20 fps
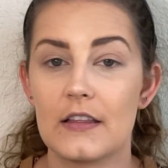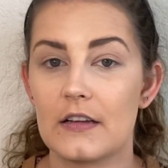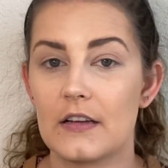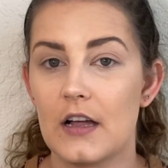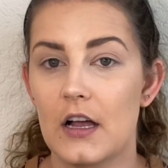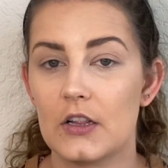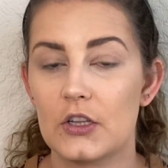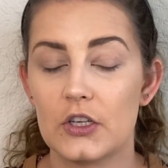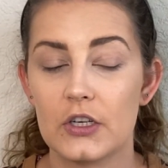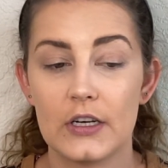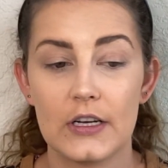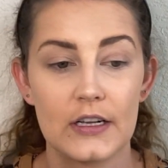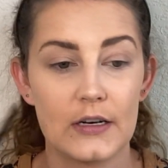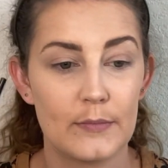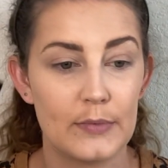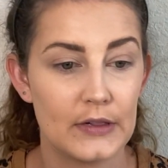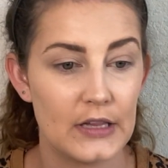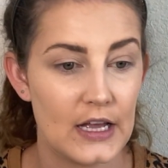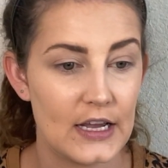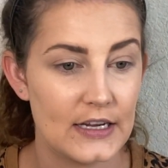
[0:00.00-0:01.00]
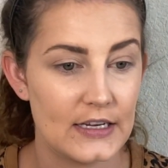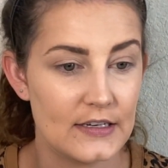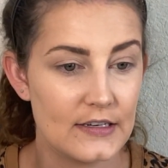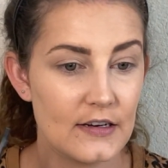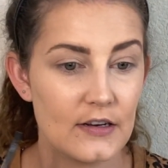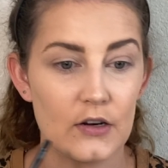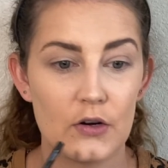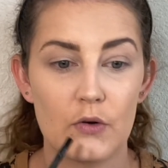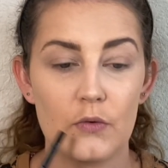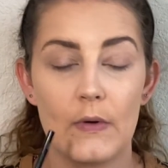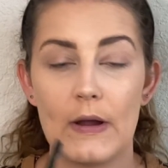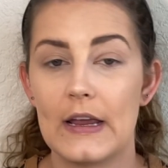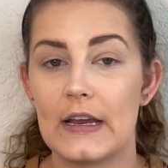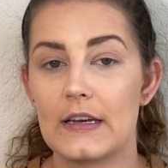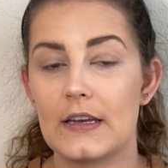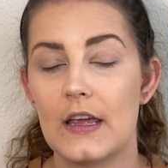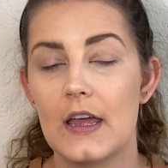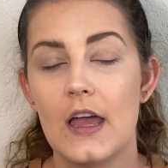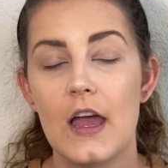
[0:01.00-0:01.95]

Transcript: color. It applied great.